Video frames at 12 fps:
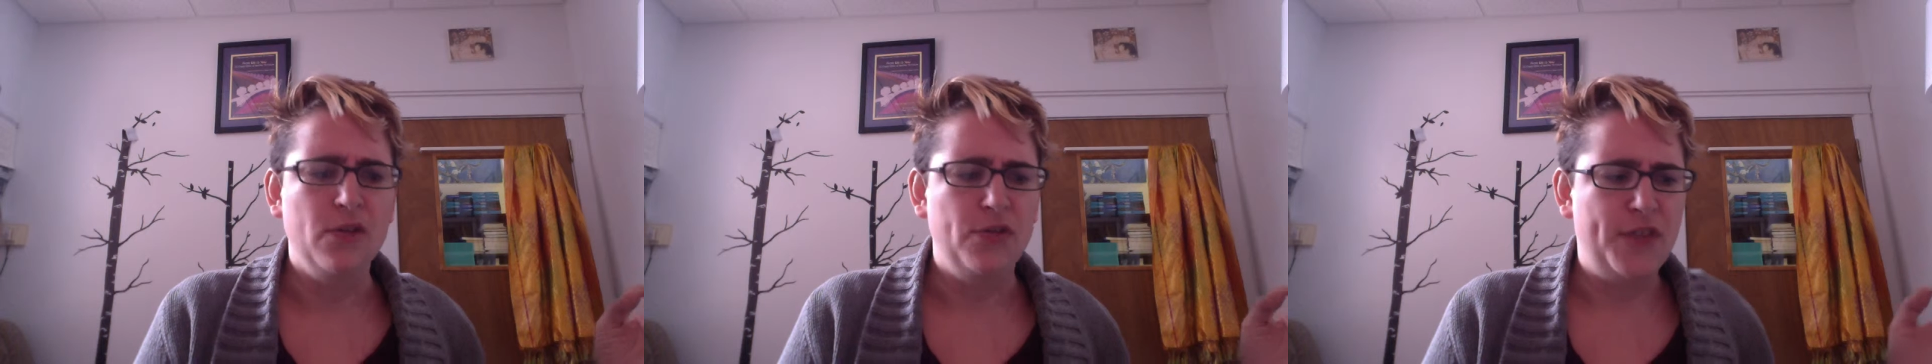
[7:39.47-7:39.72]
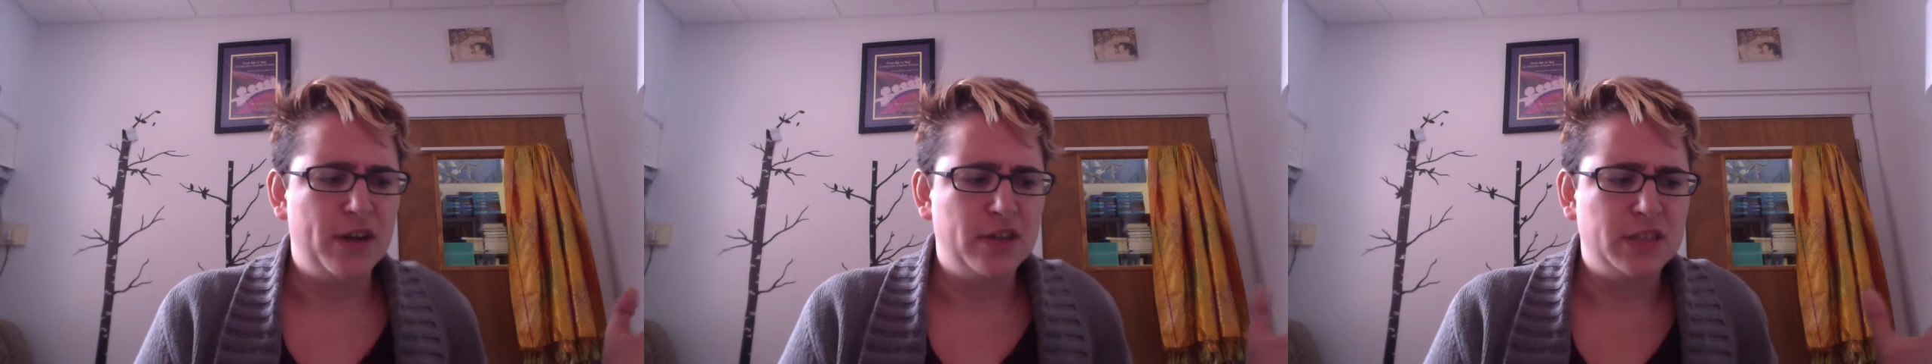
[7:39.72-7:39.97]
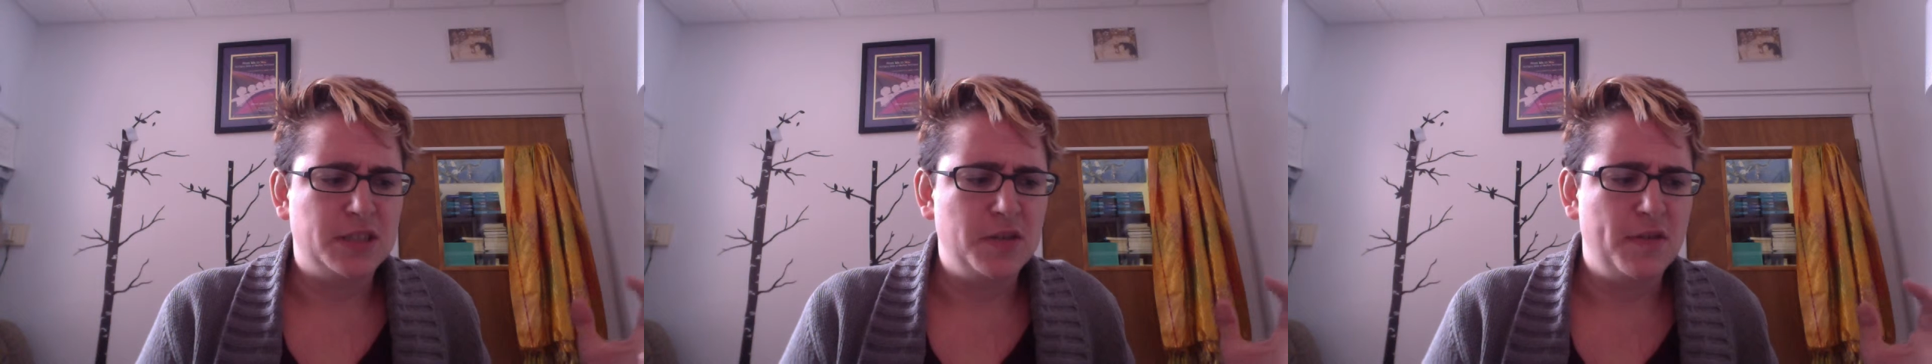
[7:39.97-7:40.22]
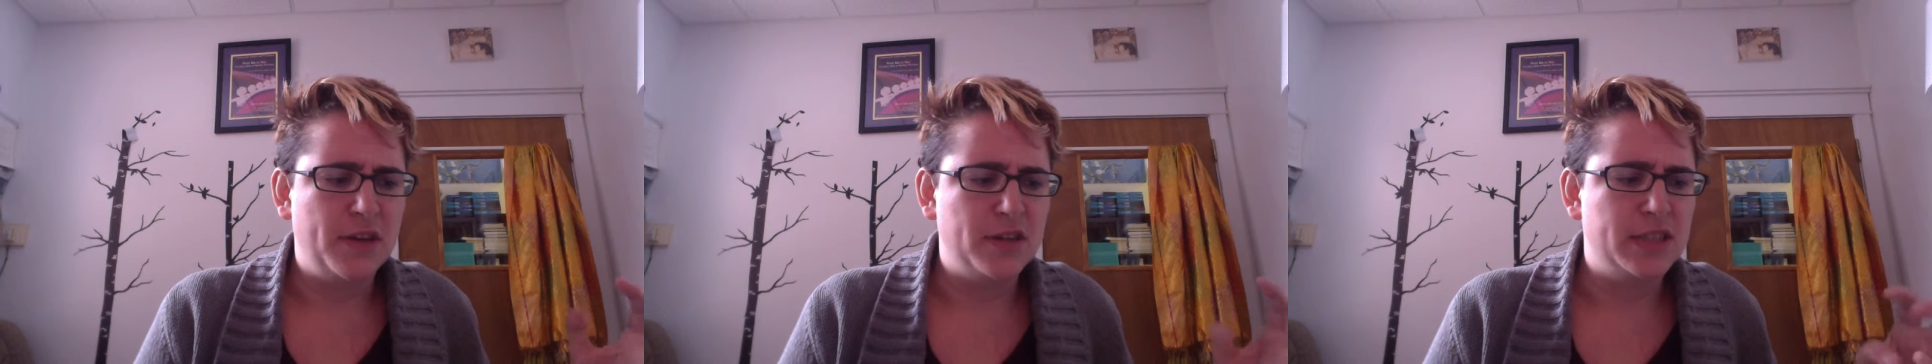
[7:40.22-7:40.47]
there's
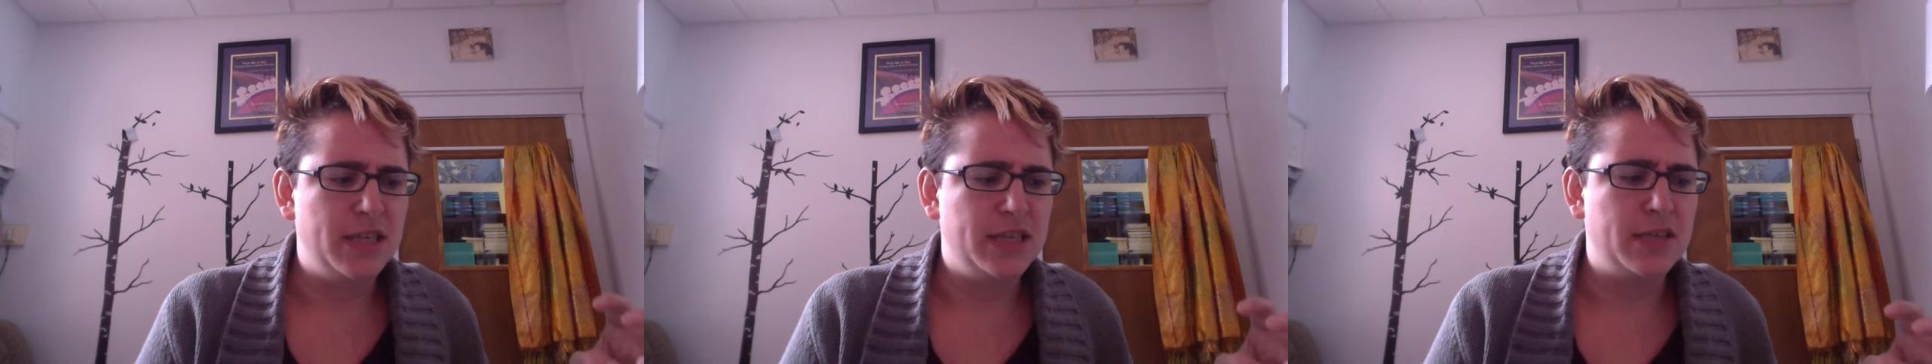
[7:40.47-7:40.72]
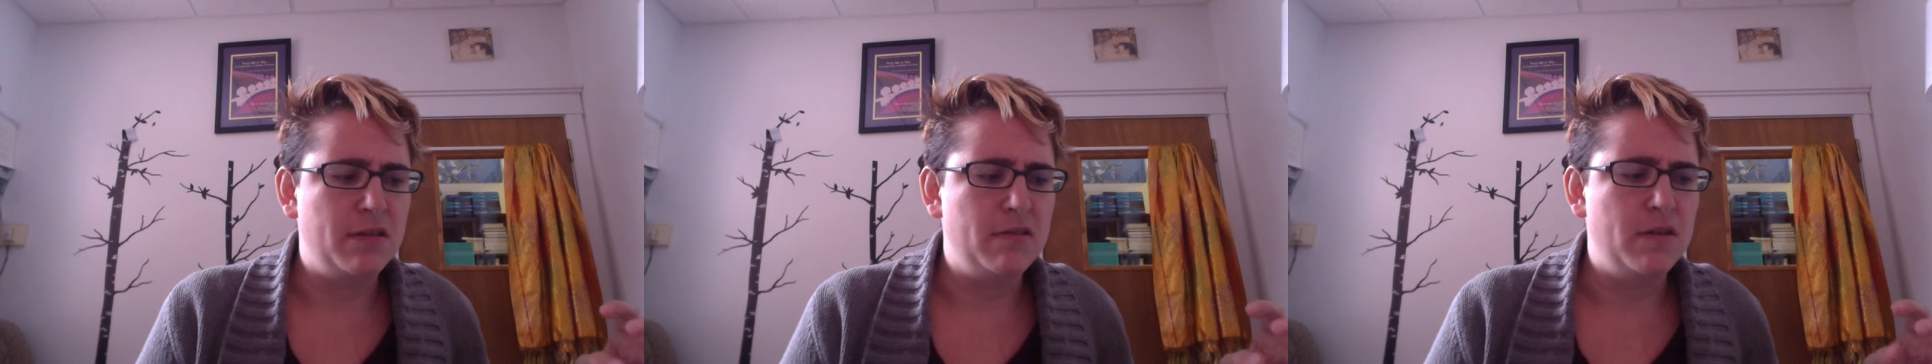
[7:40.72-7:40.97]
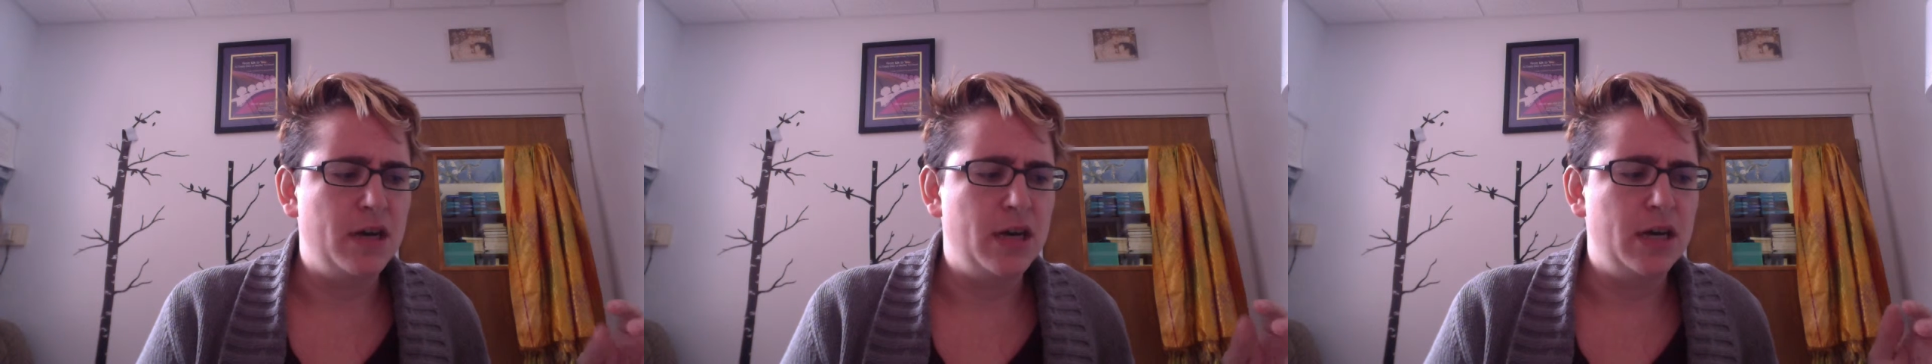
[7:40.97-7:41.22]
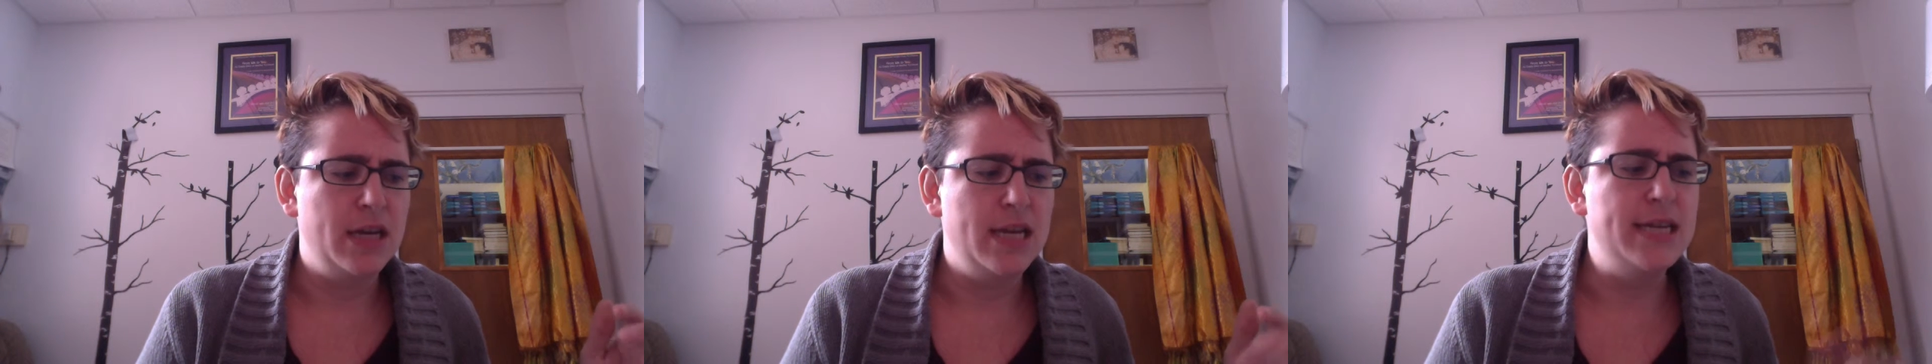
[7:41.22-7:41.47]
this
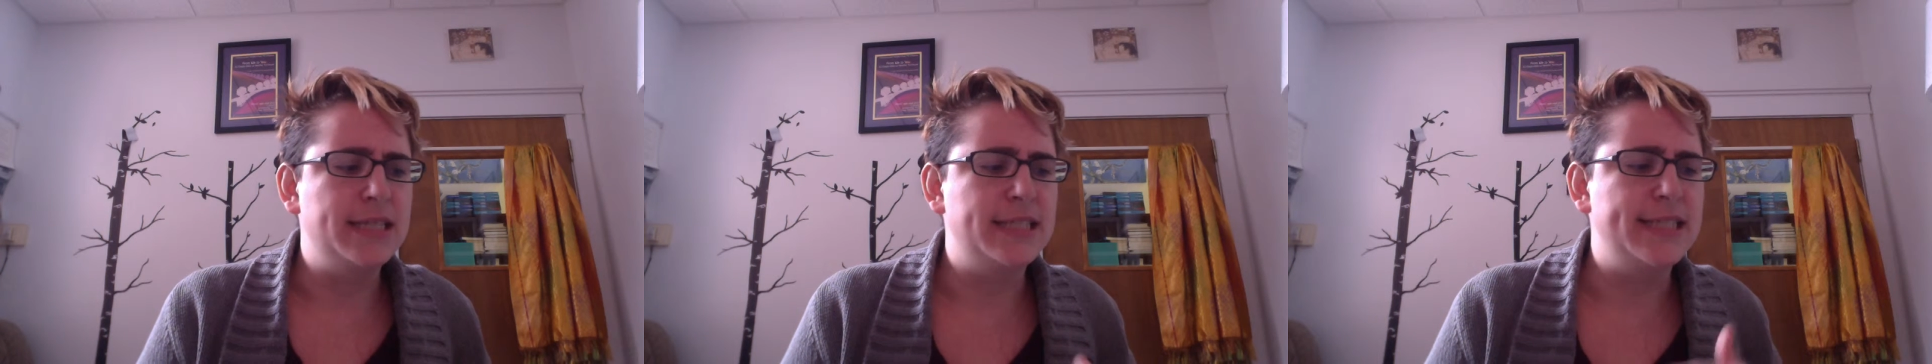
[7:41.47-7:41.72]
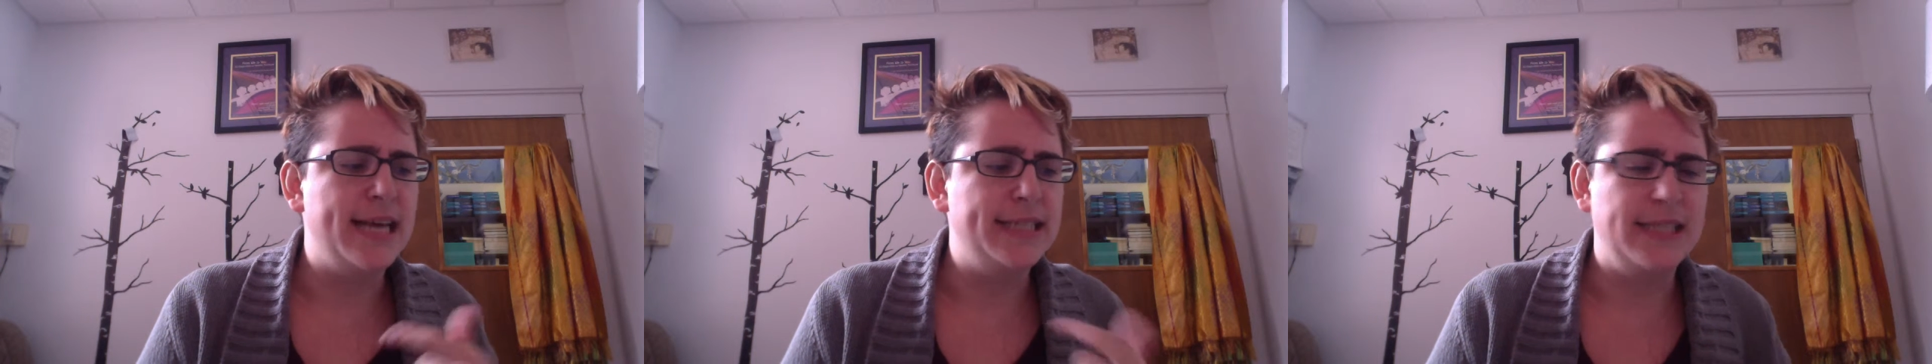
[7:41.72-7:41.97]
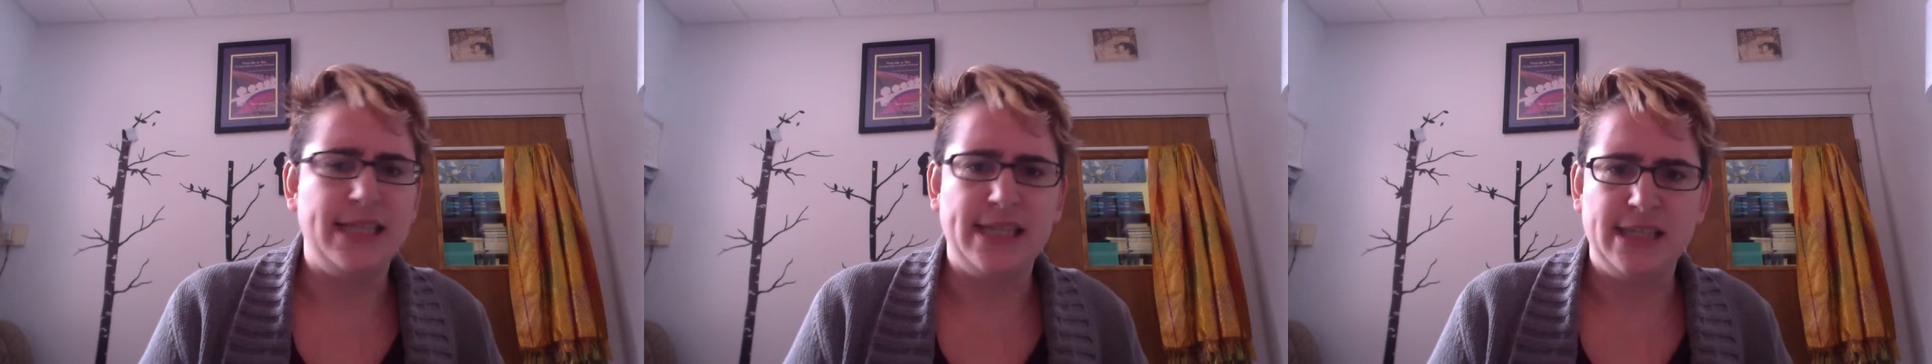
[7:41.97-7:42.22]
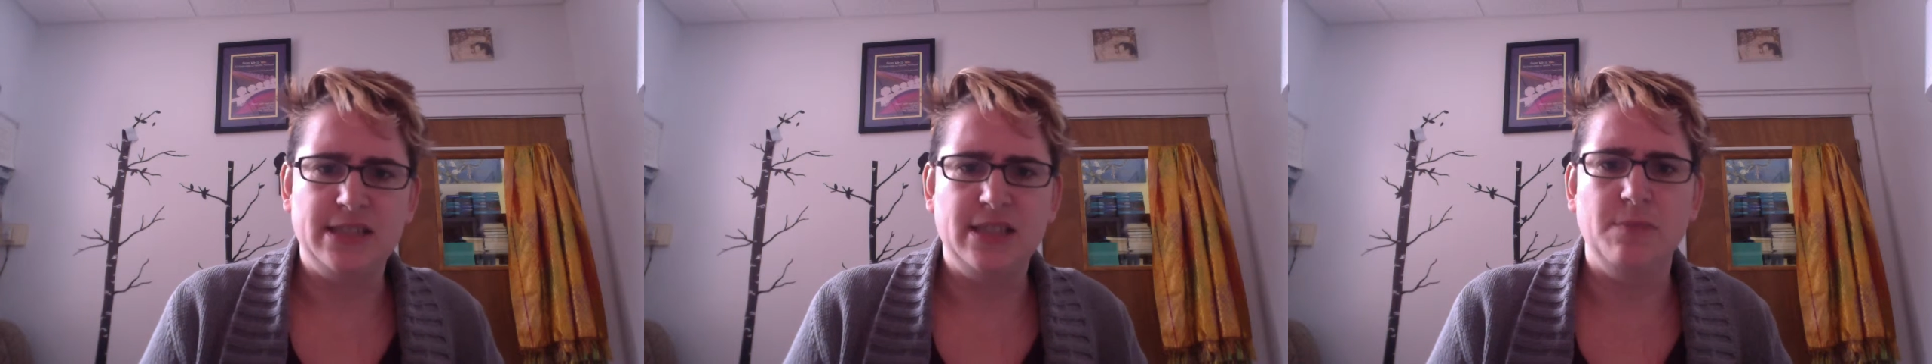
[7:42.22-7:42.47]

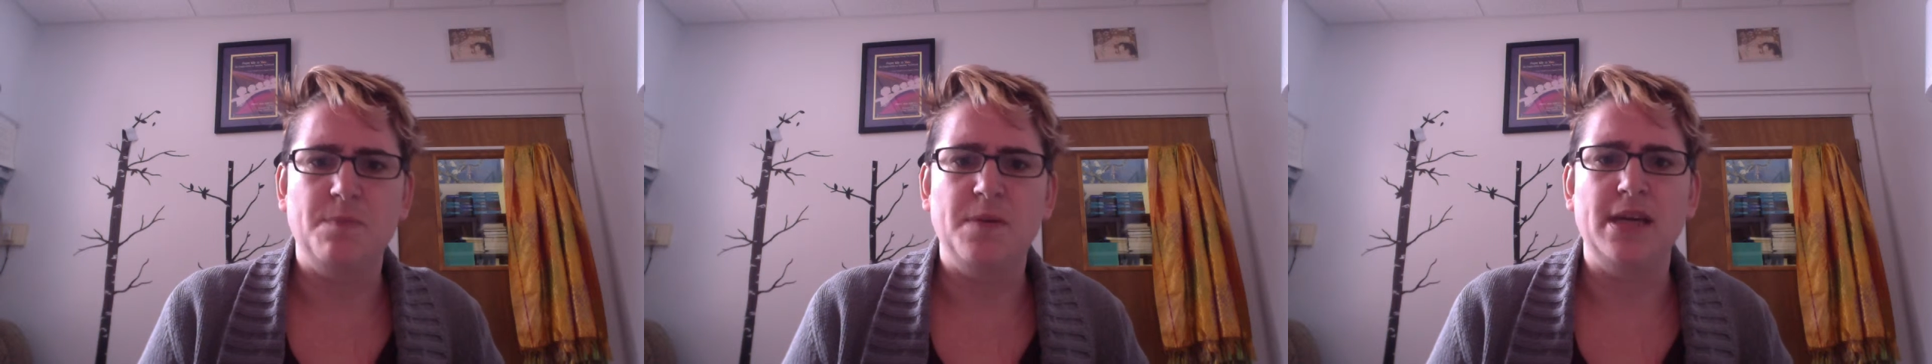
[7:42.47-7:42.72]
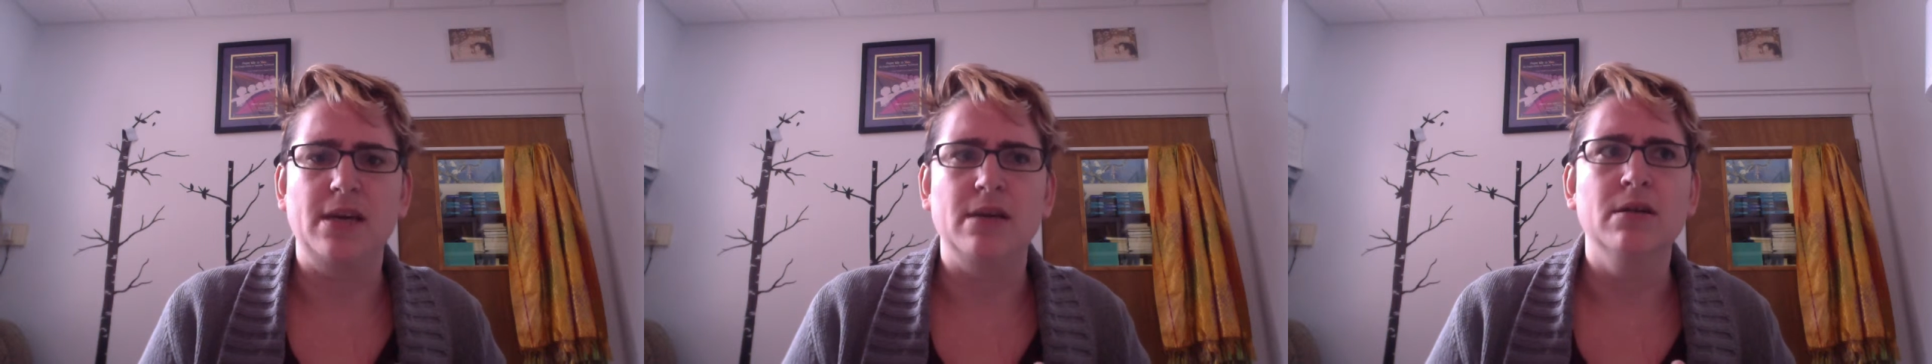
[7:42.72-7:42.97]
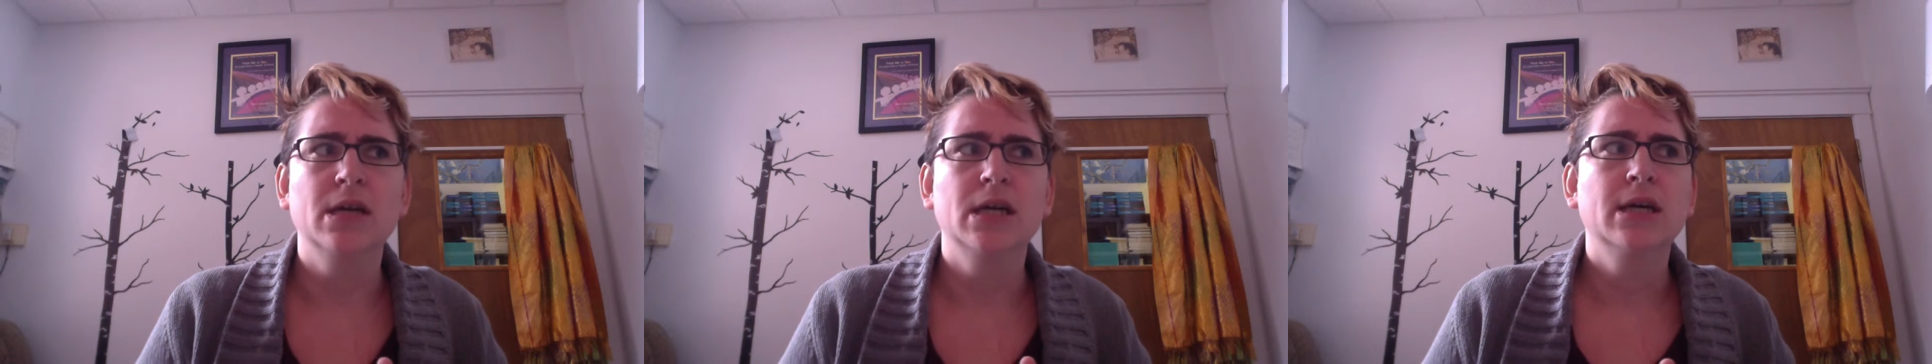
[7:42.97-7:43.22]
necessity to be